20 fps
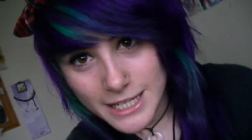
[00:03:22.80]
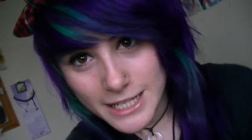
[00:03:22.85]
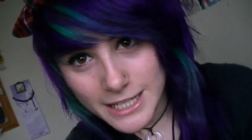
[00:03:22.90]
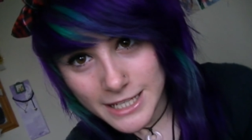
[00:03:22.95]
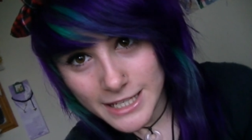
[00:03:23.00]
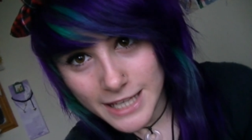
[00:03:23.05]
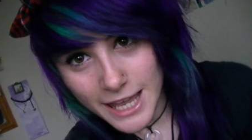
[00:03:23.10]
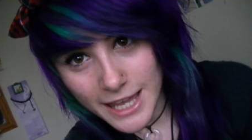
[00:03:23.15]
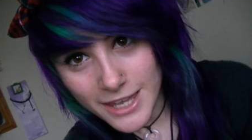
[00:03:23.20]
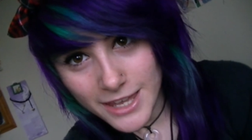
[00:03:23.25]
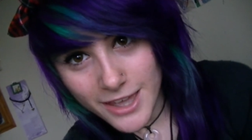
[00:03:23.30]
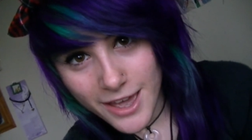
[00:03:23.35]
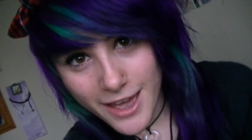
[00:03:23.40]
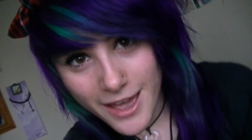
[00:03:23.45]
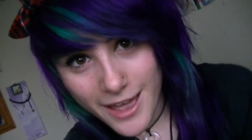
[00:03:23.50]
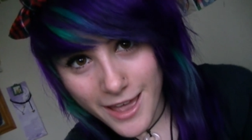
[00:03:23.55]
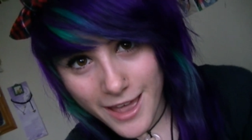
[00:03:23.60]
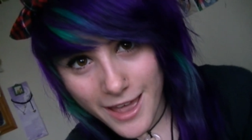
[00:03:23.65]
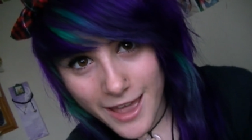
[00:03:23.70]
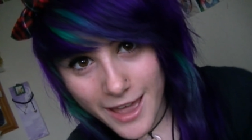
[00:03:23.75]
yeah,
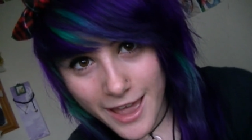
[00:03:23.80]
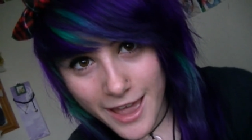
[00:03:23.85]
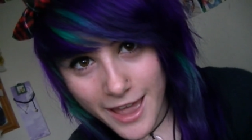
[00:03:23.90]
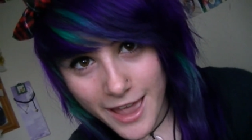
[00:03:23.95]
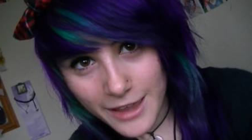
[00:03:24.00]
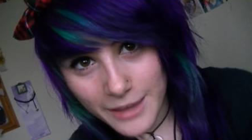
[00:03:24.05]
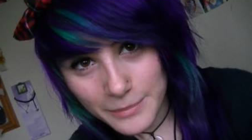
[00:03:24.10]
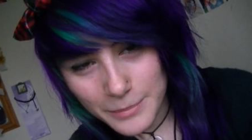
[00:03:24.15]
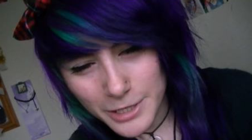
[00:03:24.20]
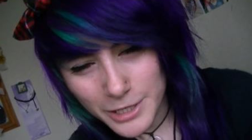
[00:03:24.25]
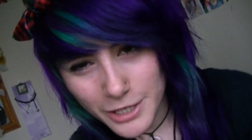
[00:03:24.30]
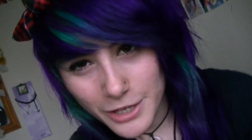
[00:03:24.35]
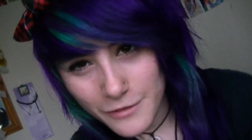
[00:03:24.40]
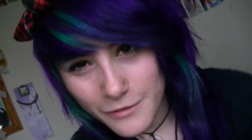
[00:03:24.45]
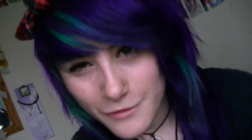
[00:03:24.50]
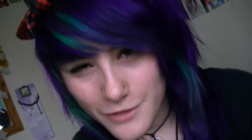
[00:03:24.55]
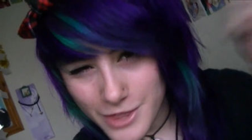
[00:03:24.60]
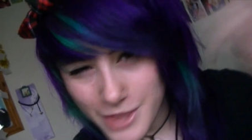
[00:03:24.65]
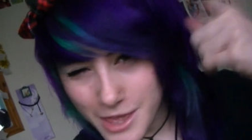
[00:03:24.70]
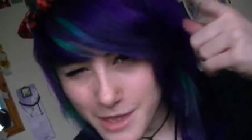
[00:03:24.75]
yeah, be looking
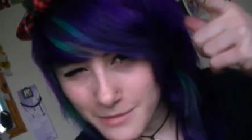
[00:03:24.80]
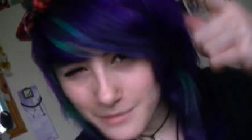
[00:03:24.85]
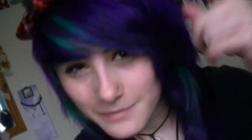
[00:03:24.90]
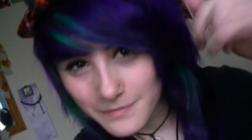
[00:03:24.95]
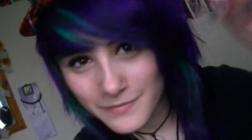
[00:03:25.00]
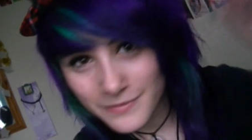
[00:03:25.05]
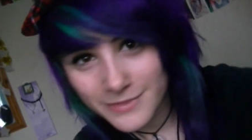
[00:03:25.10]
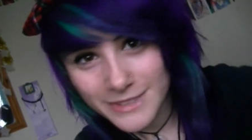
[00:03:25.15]
for them.